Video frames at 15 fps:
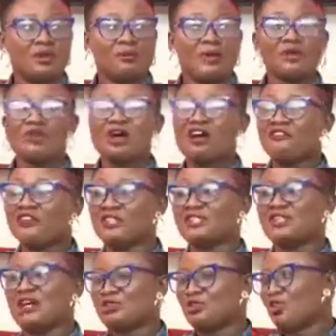but not having it
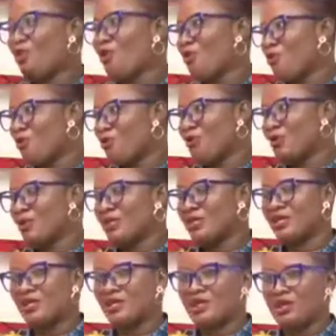at all
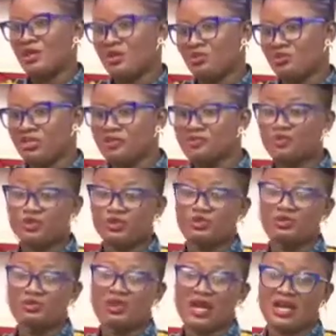really puts
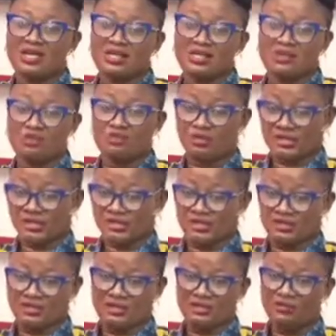you at risk
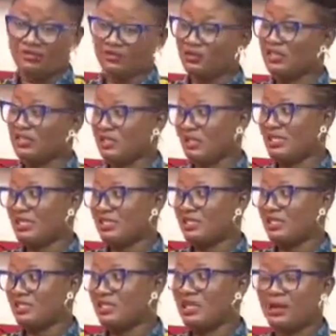of these
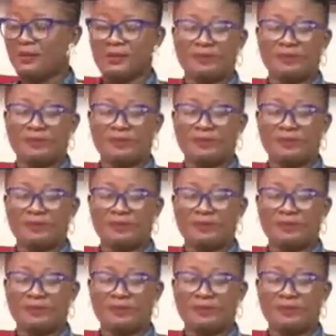things. Yeah.